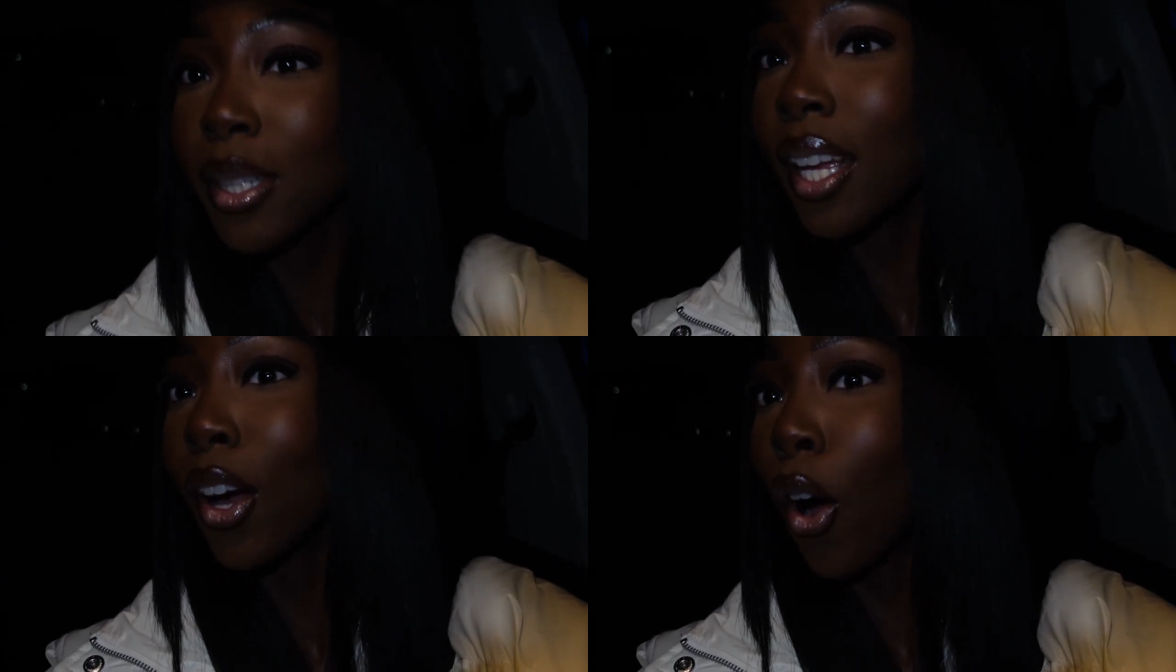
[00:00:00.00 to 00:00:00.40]

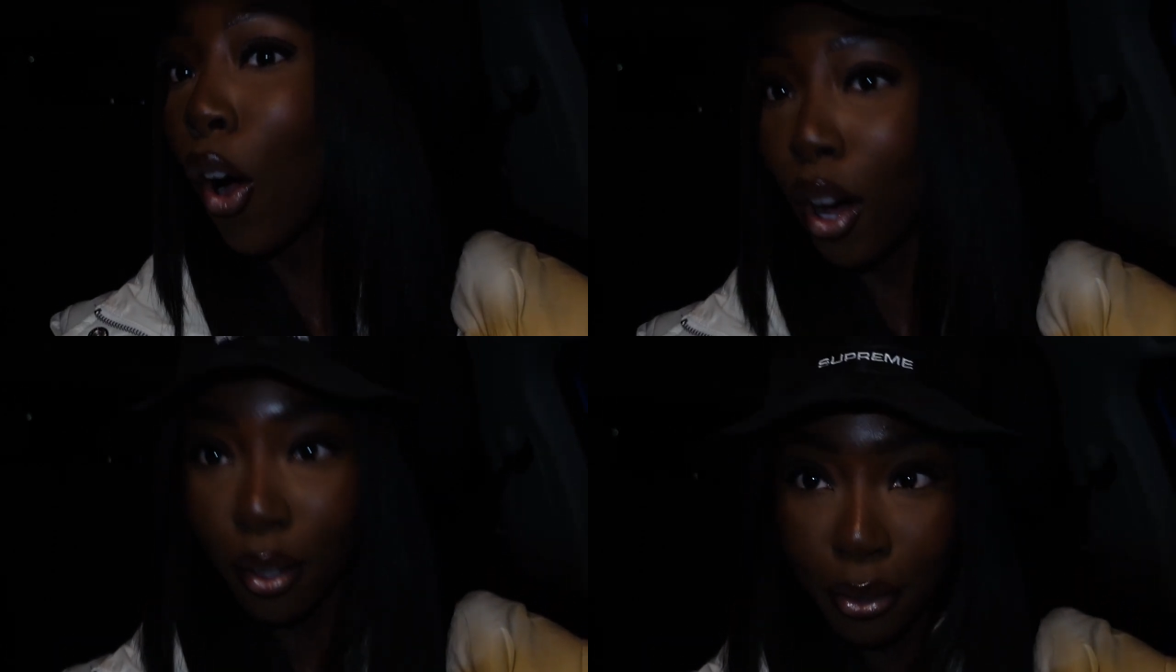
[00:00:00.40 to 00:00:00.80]
is like
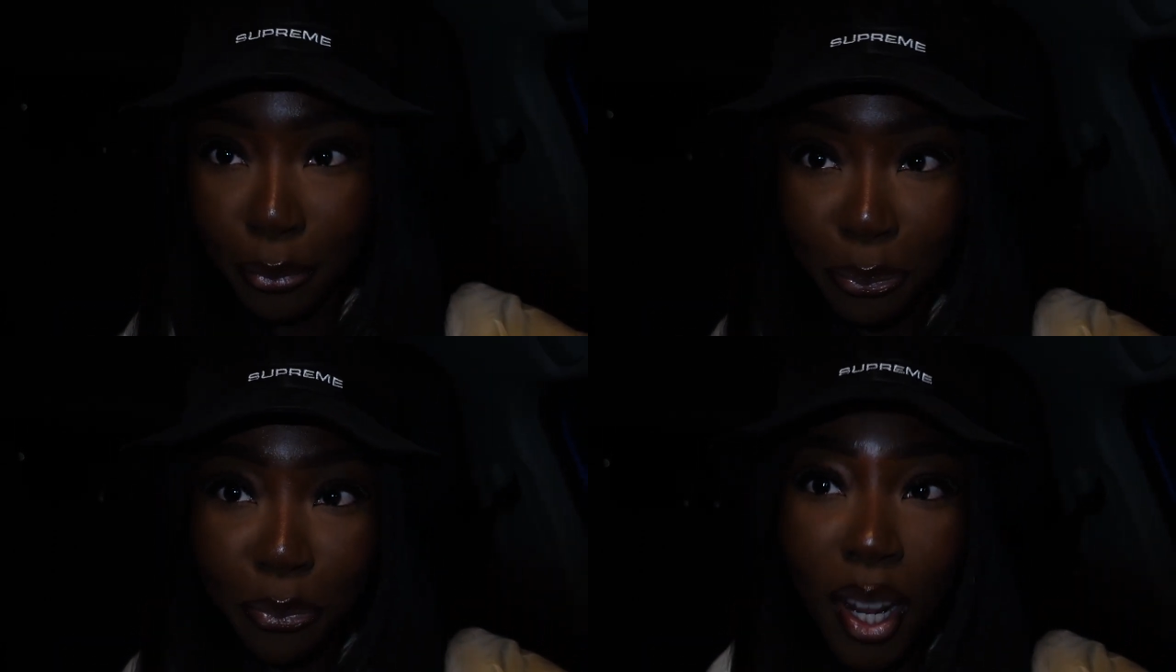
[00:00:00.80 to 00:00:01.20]
off,
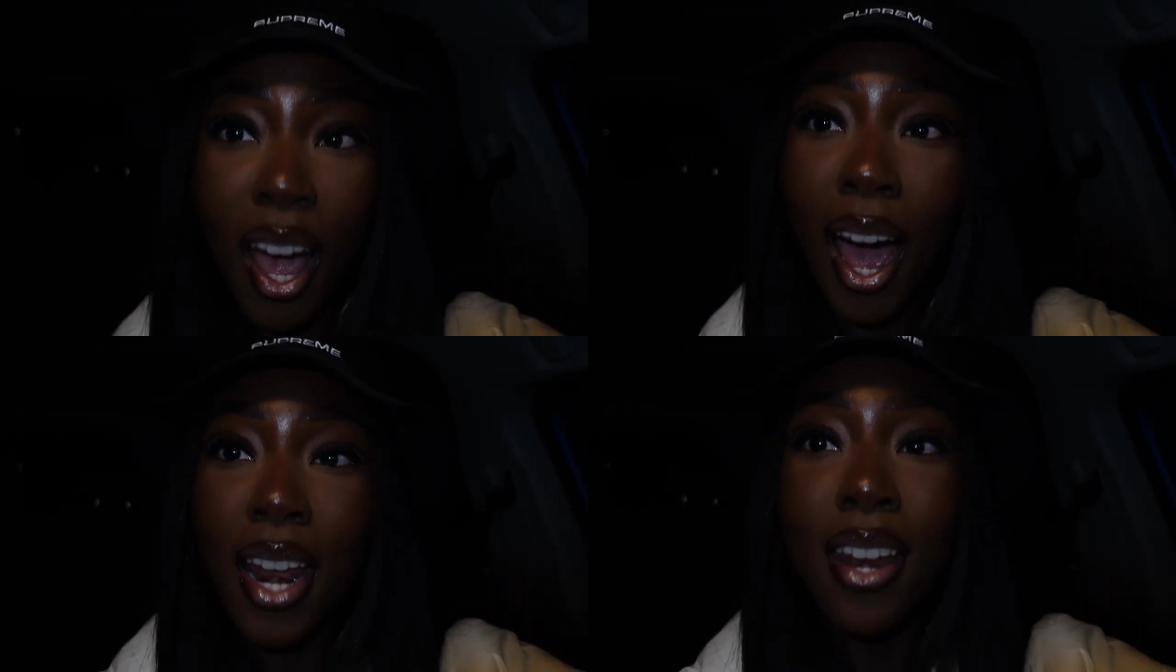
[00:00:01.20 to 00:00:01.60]

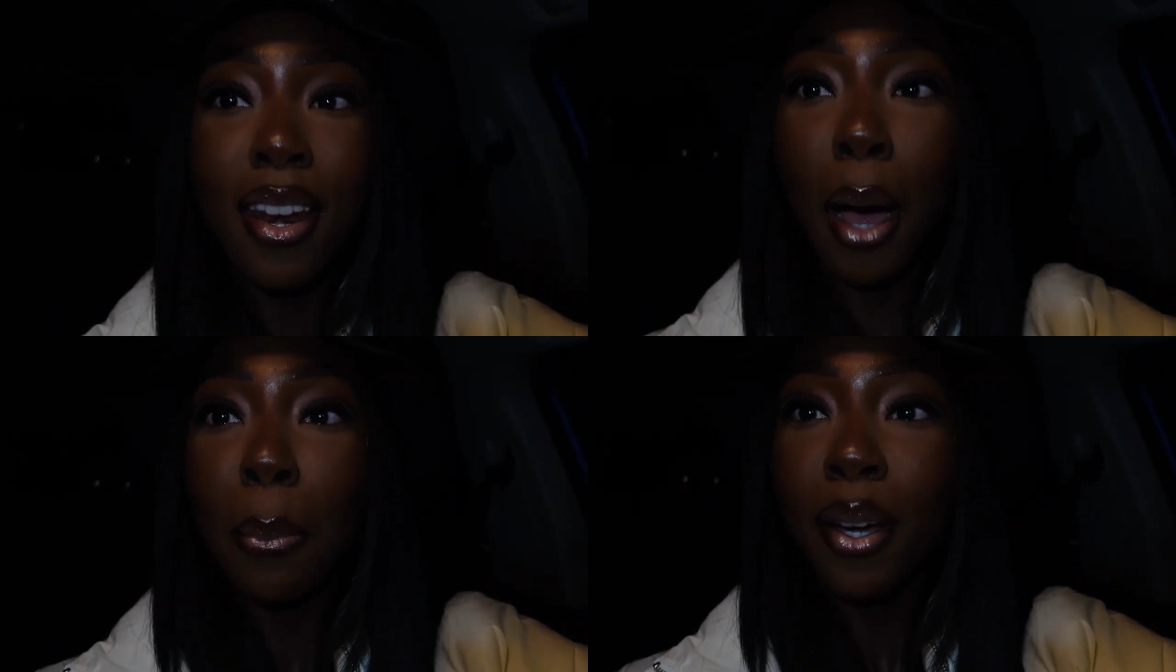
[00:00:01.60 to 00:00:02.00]
I did
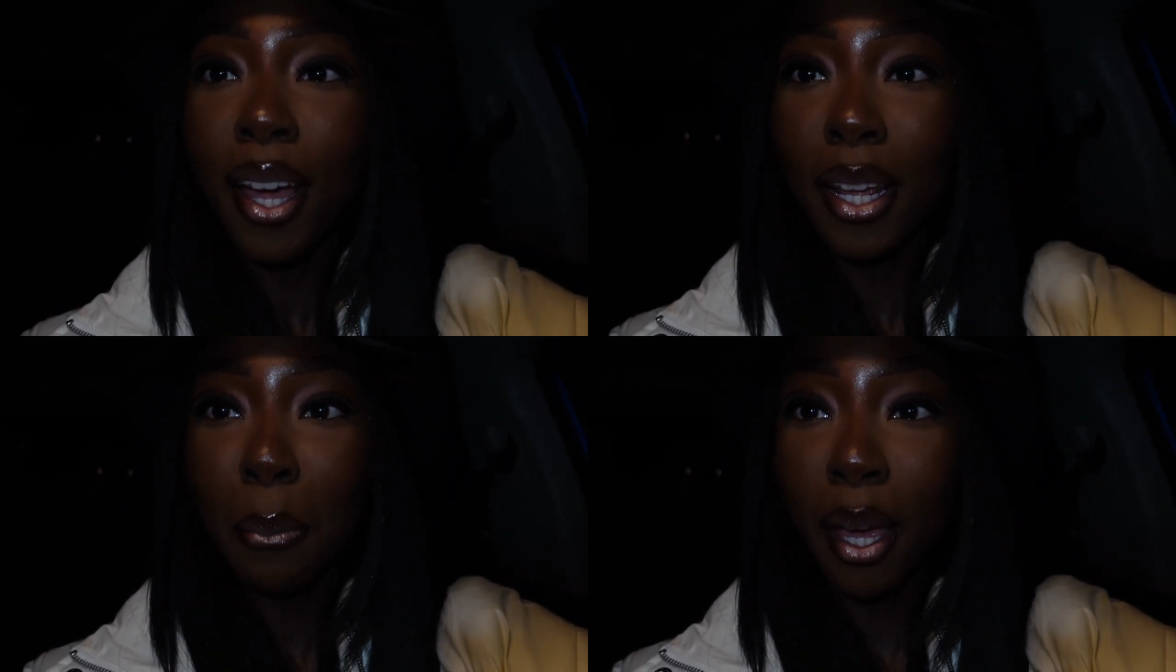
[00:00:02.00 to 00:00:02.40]
not put
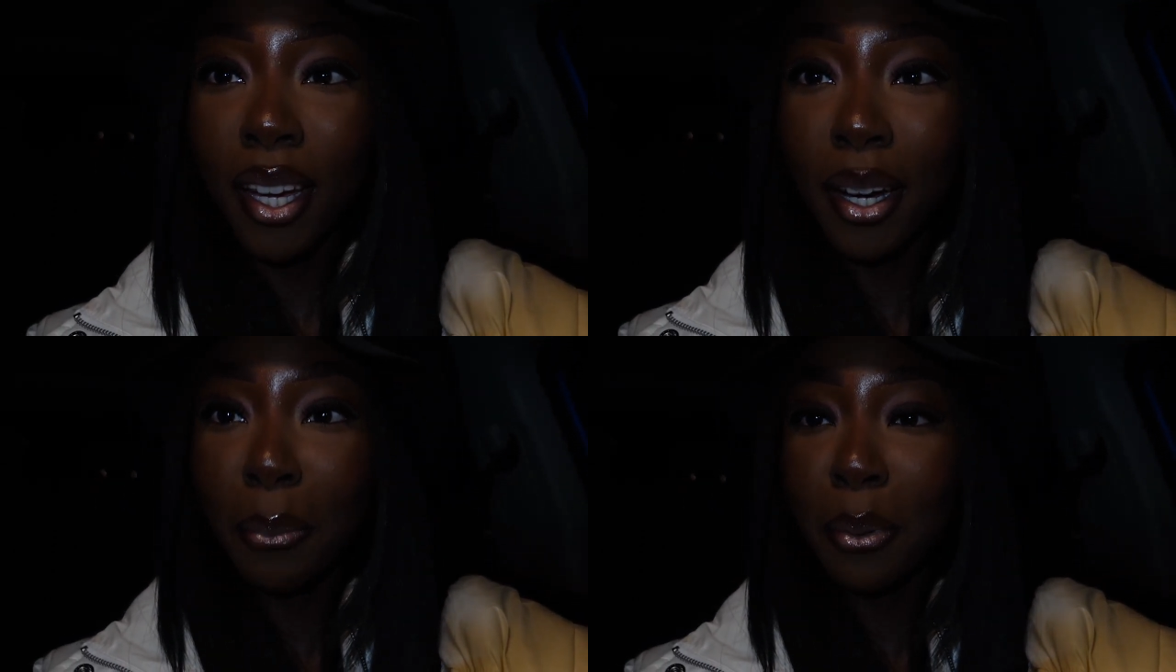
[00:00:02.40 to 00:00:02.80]
any
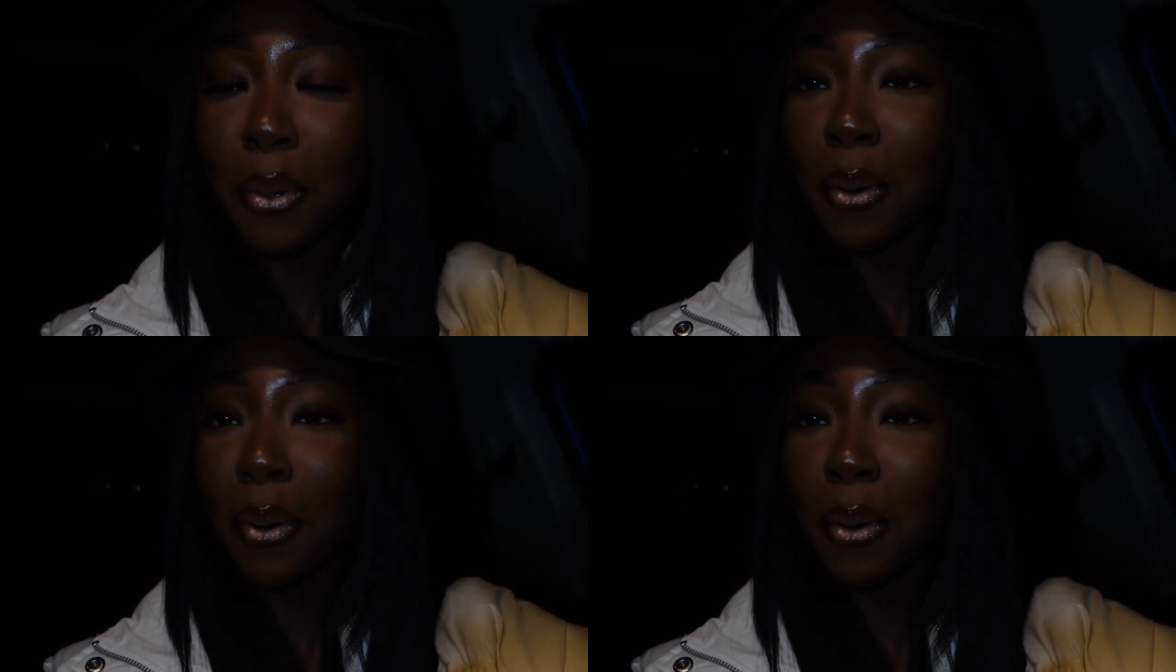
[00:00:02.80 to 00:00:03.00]
makeup